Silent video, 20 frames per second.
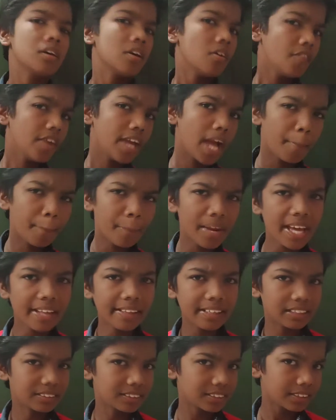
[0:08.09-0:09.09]
We apply
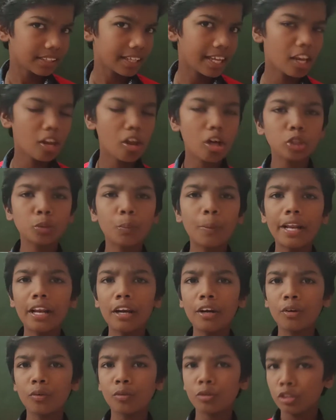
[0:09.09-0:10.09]
this
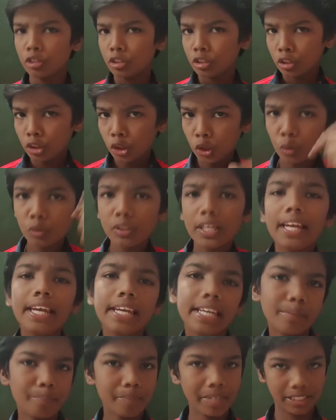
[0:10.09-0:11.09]
L'Hospital rule to the
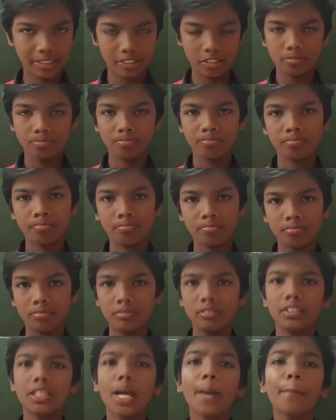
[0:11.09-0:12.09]
limits.
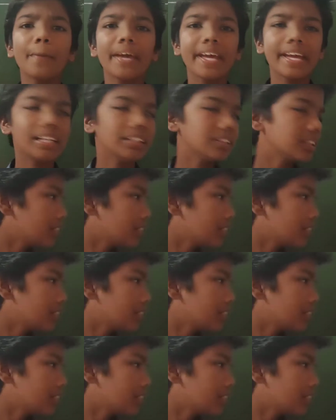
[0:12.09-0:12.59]
That means